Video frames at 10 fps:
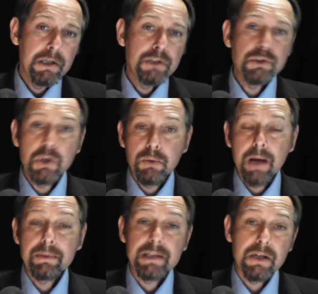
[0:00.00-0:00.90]

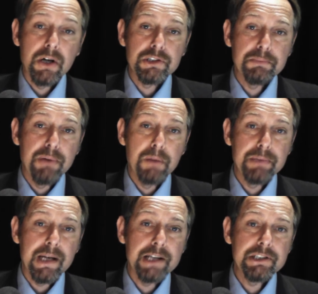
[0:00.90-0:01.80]
Norway, with a larger
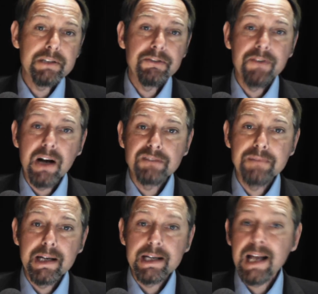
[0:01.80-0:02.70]
population of 5 million,